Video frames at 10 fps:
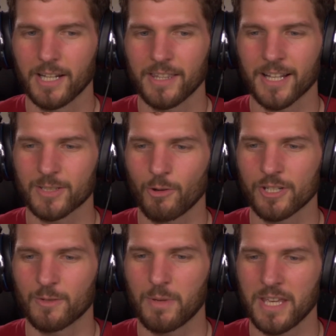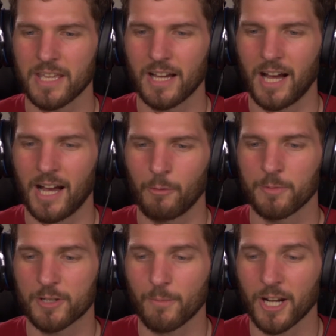That's going to be, we'll be
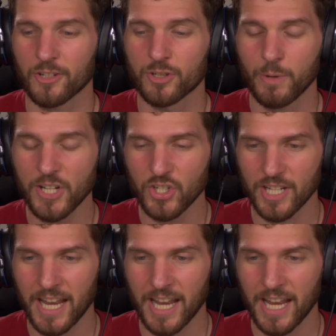streaming it on Twitch,